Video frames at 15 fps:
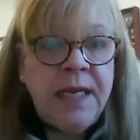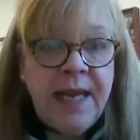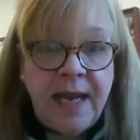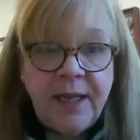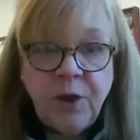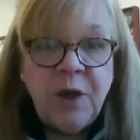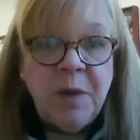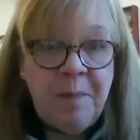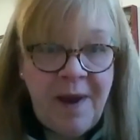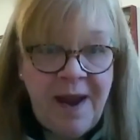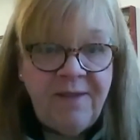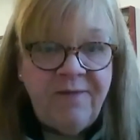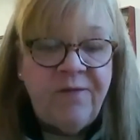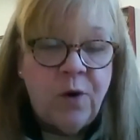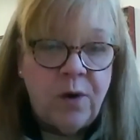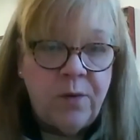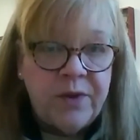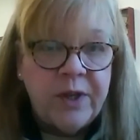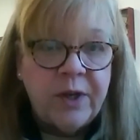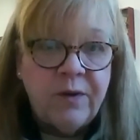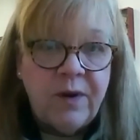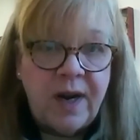yeah, you can pay for it
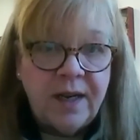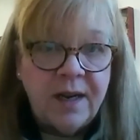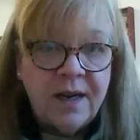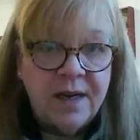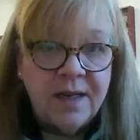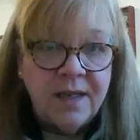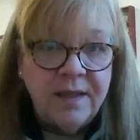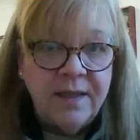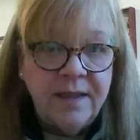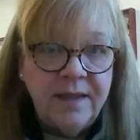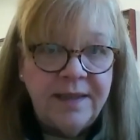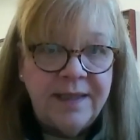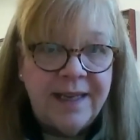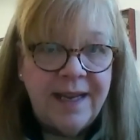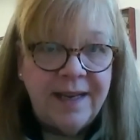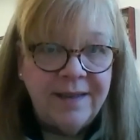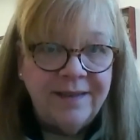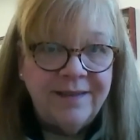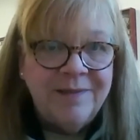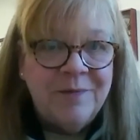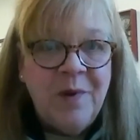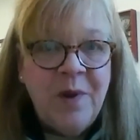with a credit card to get
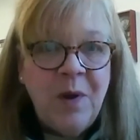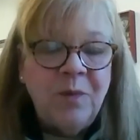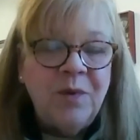it.